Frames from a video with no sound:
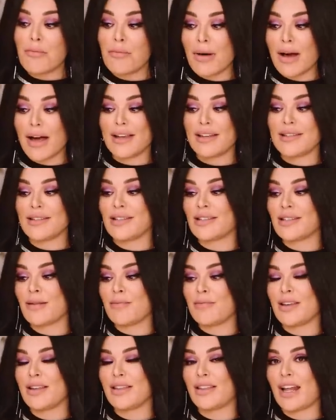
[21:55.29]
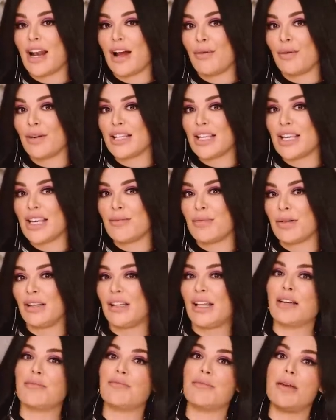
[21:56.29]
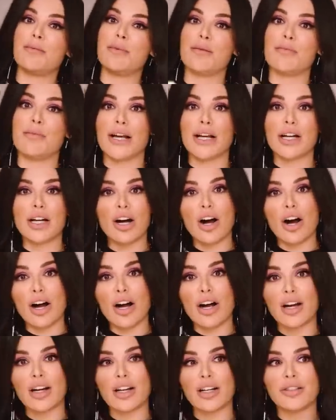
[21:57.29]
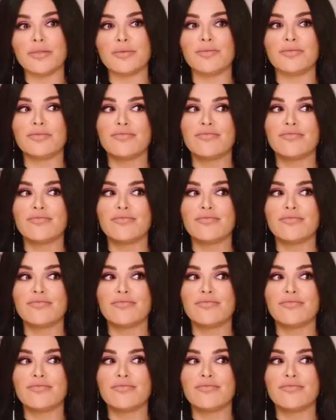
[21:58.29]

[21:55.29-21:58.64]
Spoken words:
But is this something that I would keep in like maybe my car,